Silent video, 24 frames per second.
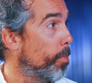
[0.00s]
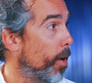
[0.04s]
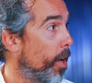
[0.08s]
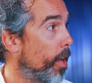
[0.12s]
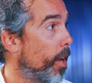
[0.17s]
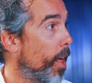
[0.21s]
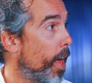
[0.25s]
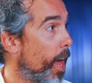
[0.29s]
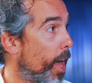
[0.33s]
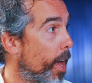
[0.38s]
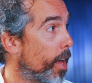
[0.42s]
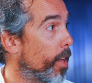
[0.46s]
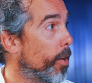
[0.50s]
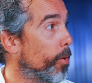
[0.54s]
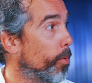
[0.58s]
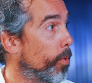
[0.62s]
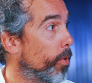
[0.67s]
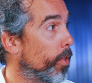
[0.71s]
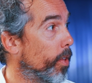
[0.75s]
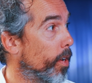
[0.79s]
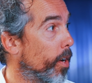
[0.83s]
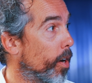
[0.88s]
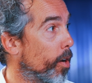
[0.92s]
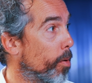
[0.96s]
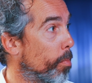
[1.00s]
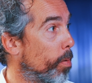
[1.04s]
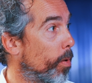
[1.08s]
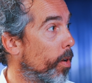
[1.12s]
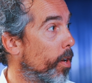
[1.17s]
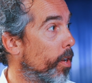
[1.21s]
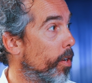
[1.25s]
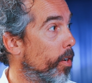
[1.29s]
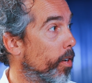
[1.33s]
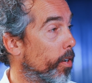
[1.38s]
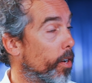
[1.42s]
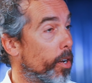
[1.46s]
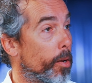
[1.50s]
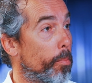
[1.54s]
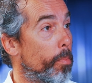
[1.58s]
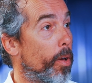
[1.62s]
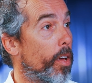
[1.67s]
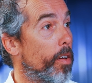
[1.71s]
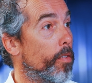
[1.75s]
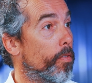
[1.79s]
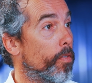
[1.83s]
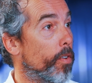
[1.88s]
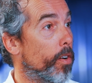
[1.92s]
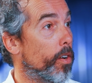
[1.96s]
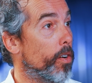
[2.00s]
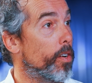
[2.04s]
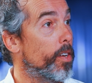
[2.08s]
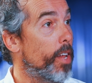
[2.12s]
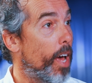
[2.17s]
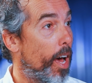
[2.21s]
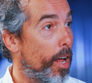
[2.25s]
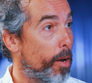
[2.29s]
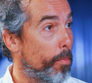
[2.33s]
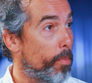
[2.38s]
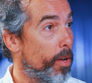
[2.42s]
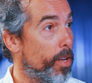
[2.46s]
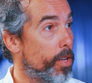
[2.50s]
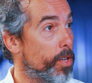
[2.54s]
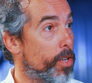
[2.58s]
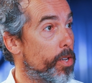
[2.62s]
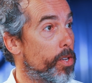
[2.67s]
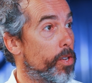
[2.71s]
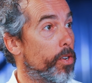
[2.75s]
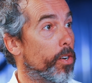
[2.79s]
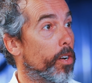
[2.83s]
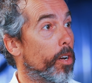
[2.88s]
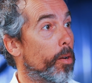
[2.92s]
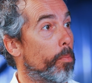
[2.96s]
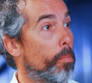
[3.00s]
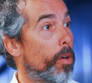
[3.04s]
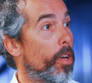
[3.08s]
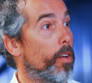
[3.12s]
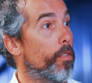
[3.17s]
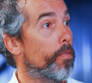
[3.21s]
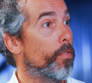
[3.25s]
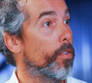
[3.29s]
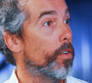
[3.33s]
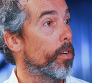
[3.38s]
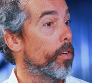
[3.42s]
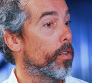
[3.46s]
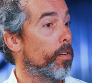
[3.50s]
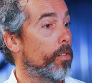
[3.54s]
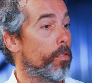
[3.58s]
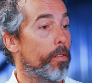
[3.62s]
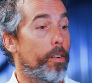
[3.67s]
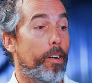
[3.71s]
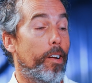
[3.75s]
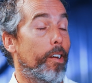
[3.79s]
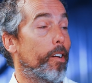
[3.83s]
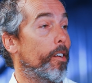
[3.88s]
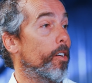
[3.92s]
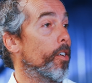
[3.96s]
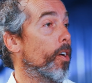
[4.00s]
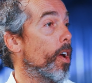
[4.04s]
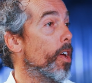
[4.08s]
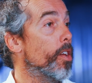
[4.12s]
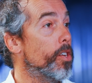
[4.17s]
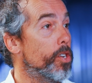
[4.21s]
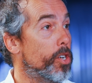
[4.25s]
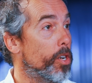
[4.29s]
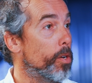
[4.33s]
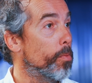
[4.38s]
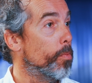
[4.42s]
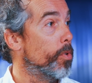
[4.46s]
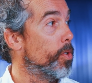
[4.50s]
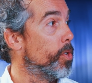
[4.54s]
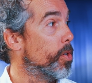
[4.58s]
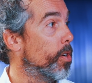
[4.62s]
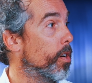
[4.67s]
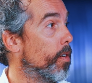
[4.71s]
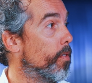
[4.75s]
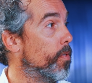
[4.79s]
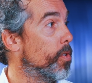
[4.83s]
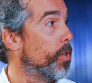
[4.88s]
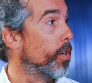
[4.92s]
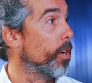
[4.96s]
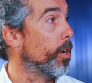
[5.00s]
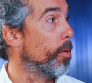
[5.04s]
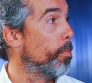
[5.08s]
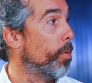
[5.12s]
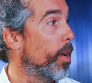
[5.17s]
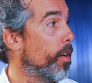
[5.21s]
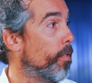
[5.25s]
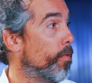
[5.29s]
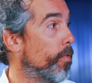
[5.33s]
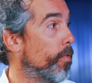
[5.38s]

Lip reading: to pay the annual of the airplane, you're going to pay for your databases, you're going to pay for your engine reserves, you're going to pay